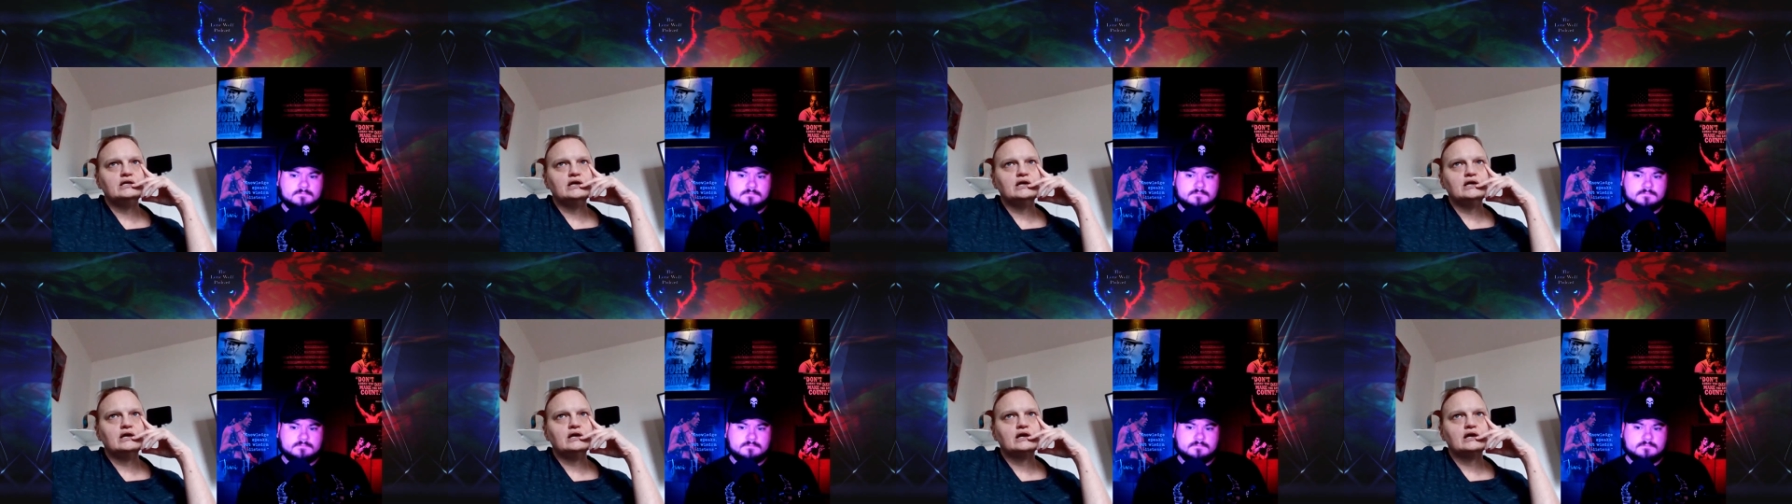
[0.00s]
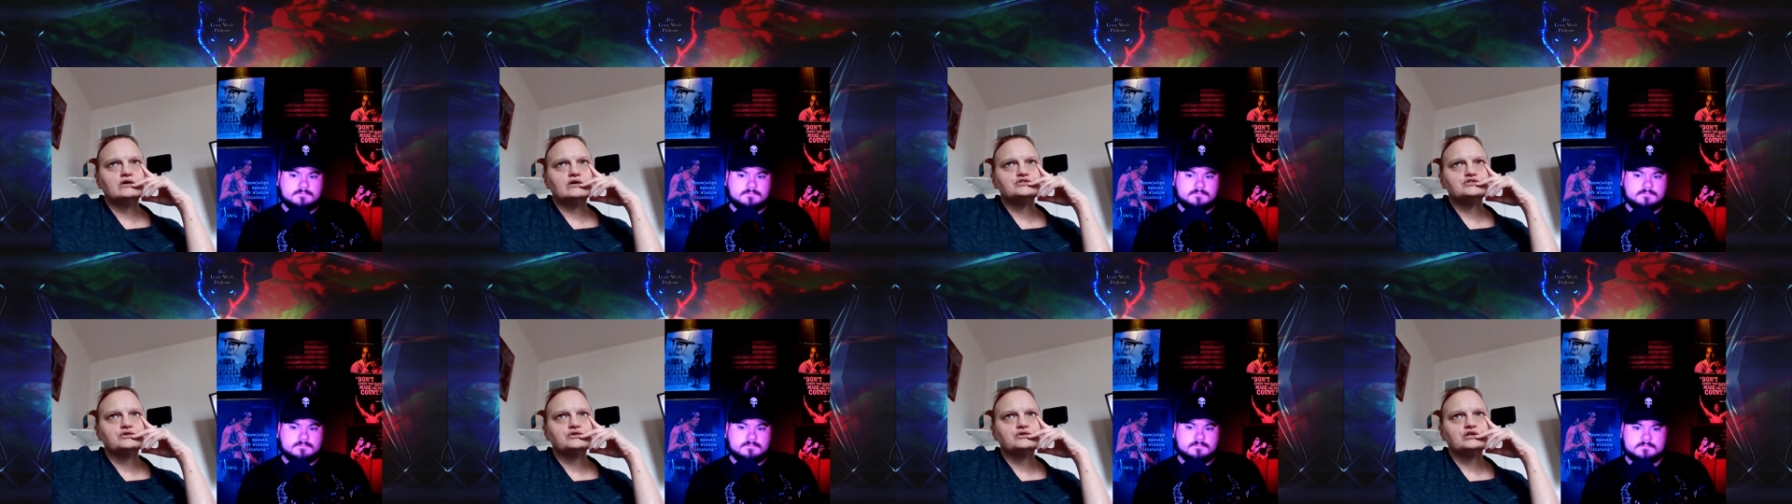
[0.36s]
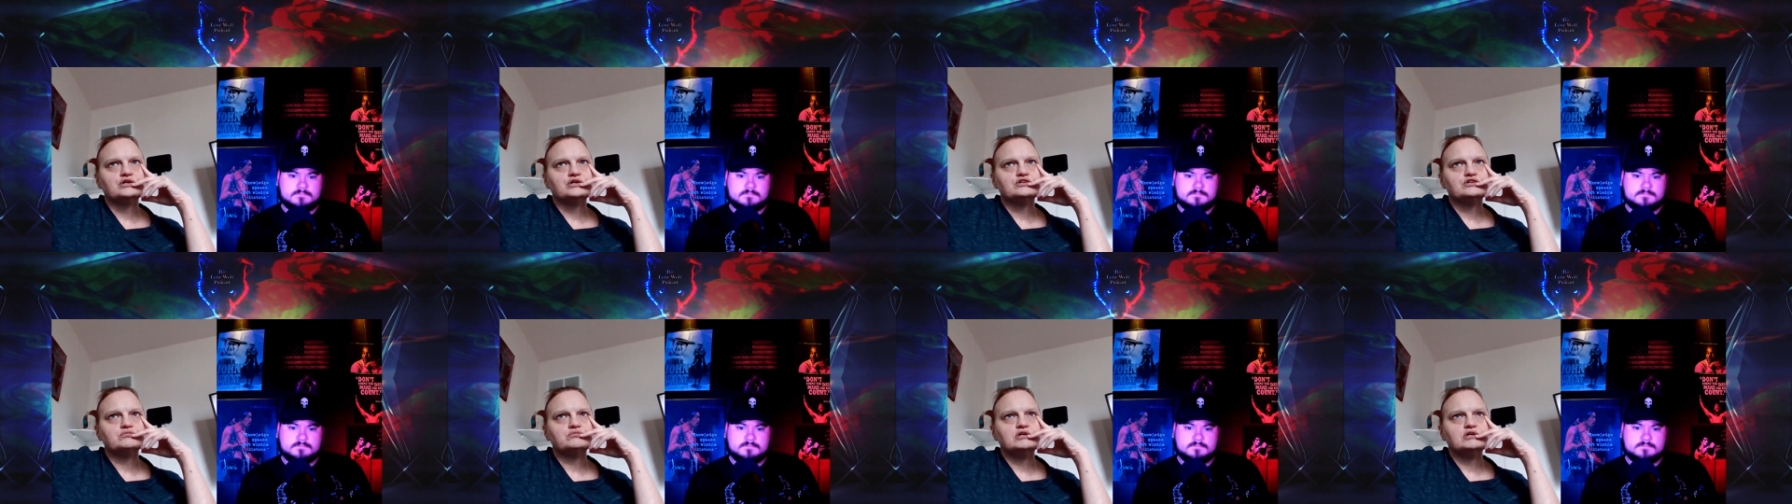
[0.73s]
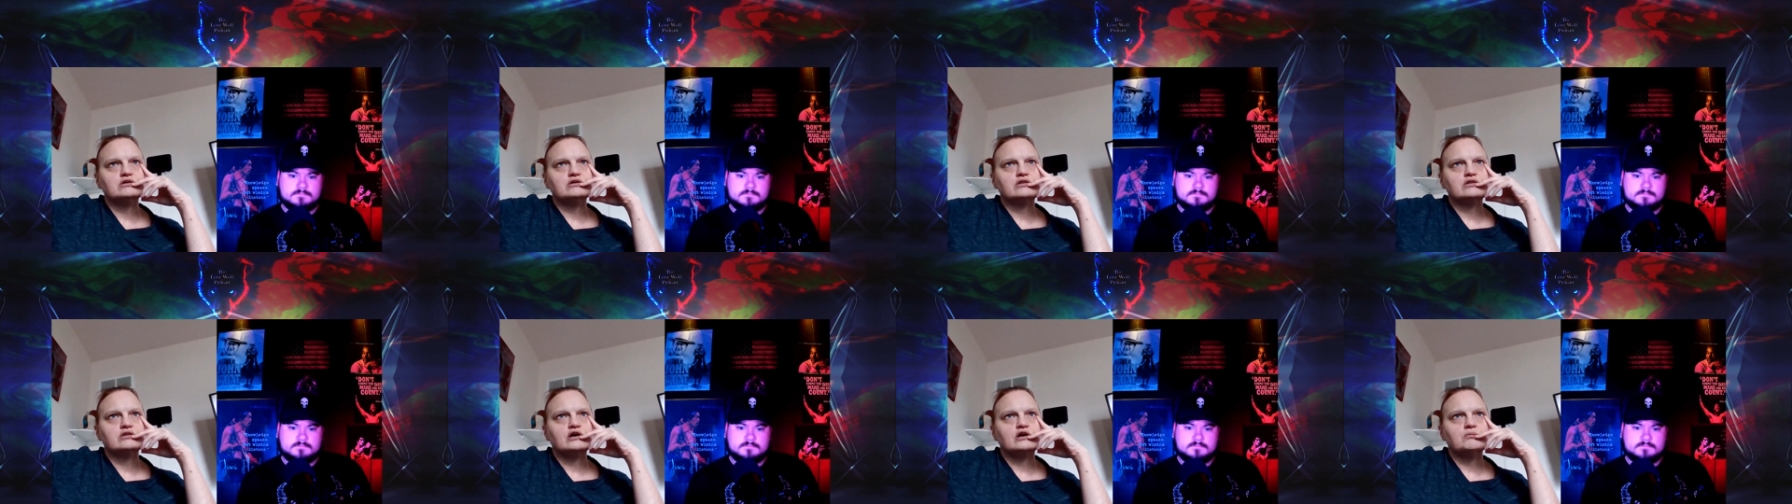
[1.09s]
ADA Council here in
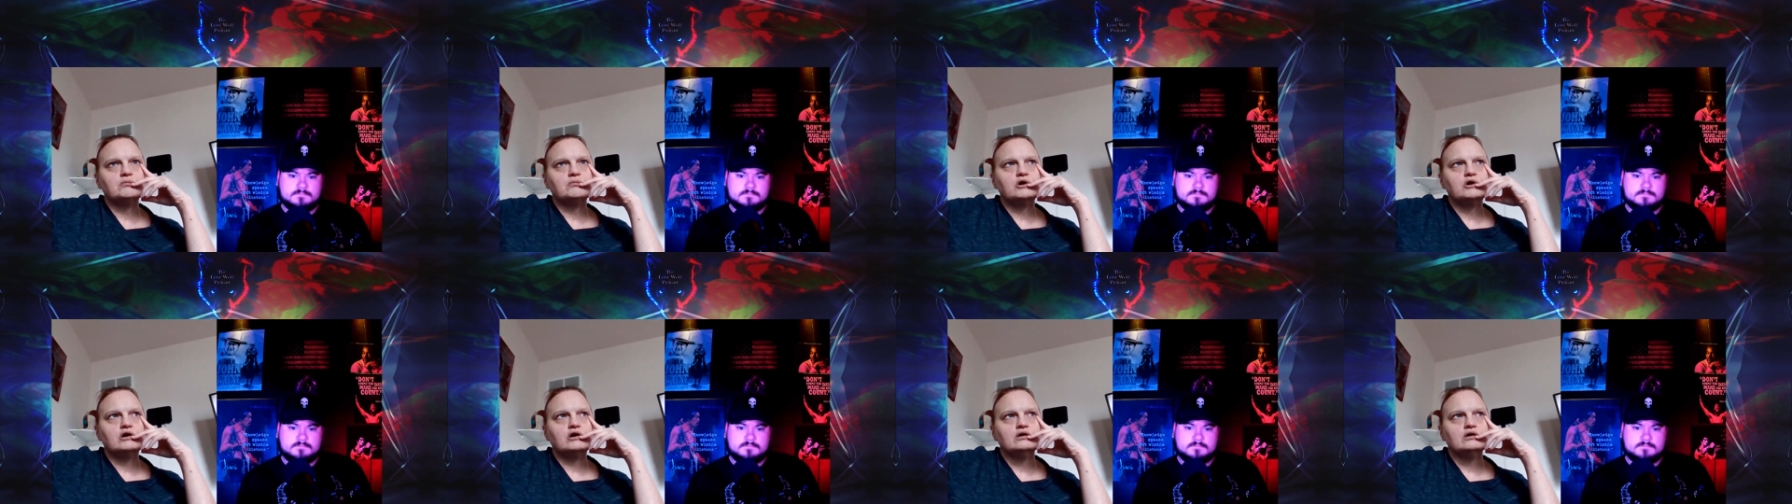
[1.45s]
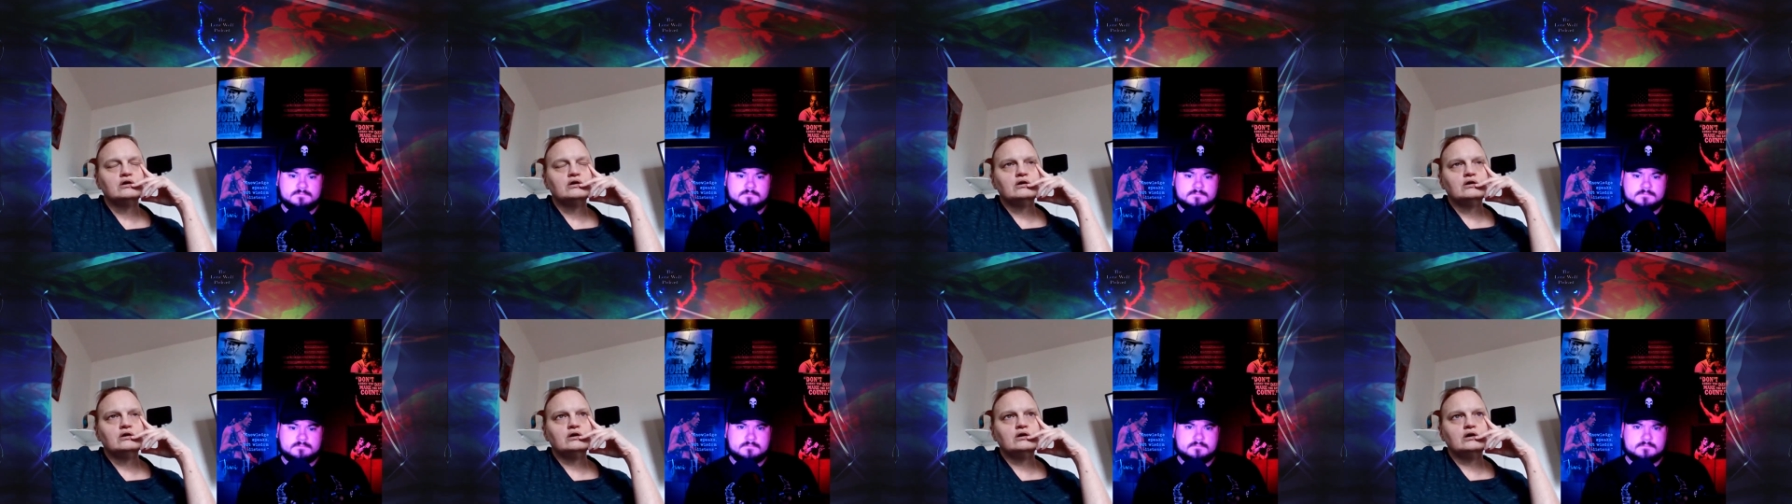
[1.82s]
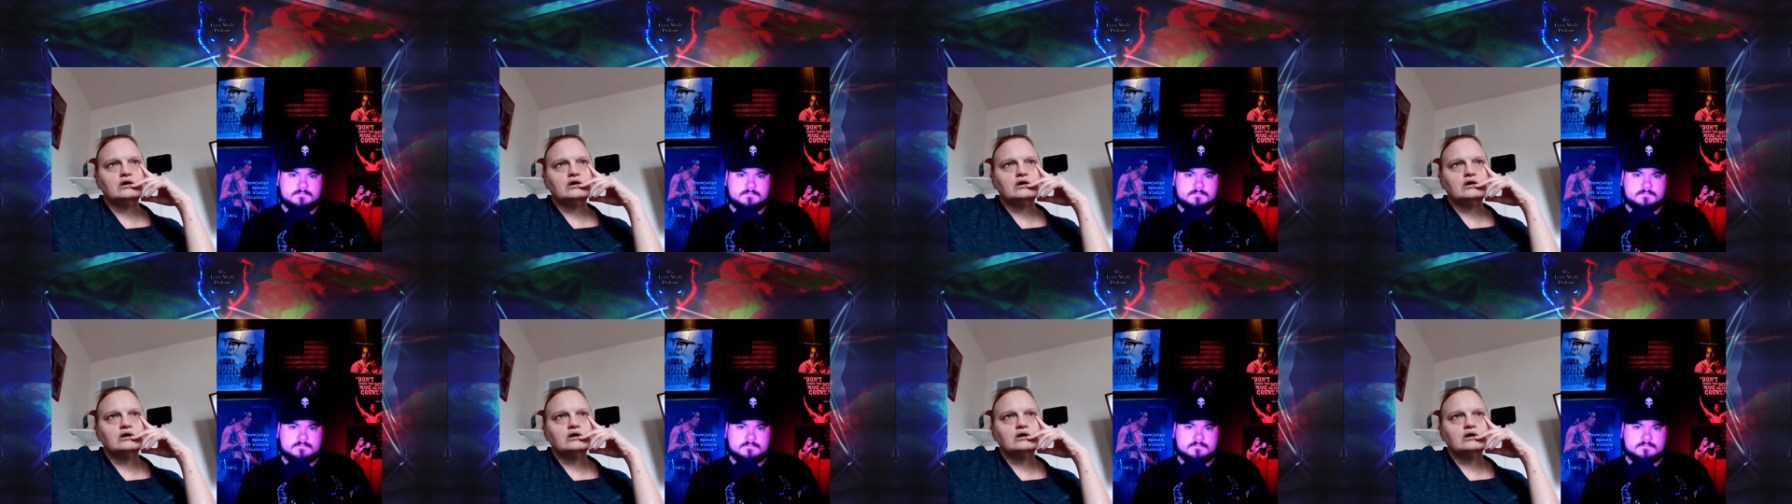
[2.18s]
Topeka that I'm on